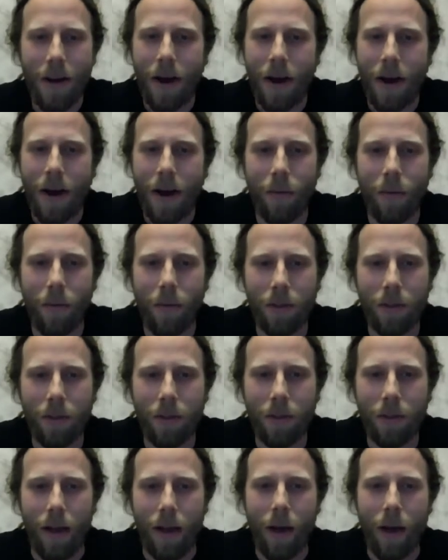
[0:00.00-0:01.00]
I don't want
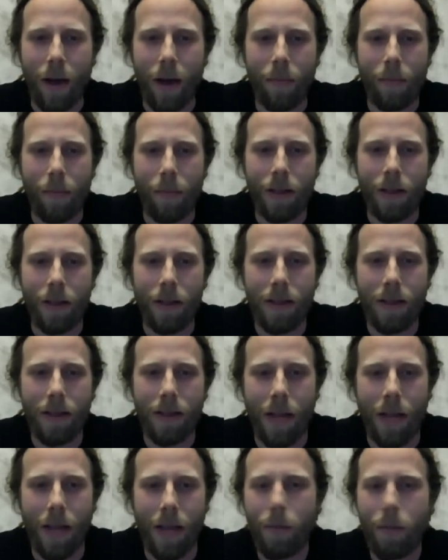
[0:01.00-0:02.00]
to end up like
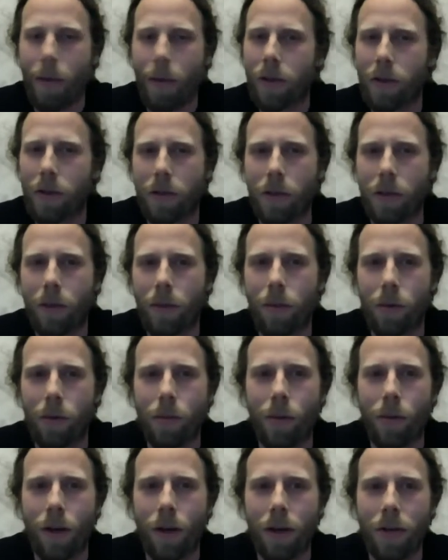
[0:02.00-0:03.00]
saving pictures in the post
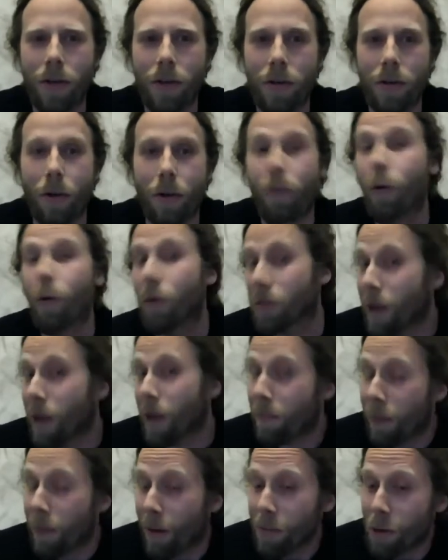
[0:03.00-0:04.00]
production. Of course,
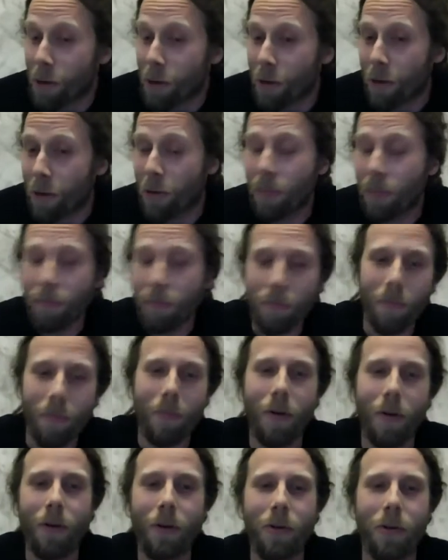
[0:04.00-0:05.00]
sometimes you do
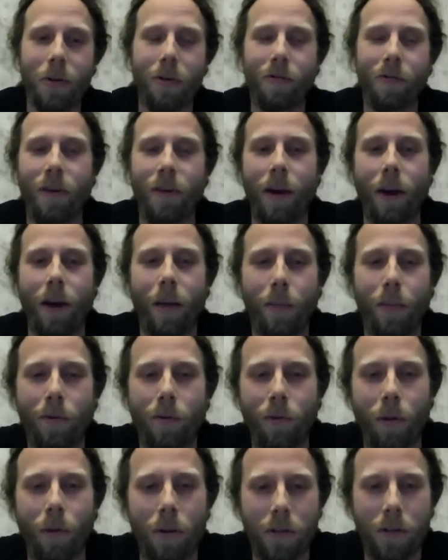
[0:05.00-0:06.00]
because you can fuck up, of
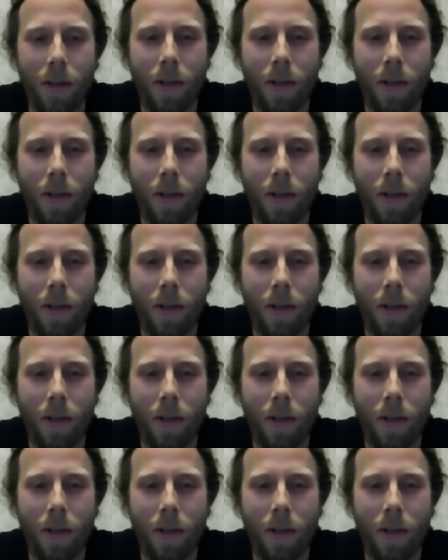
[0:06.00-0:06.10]
course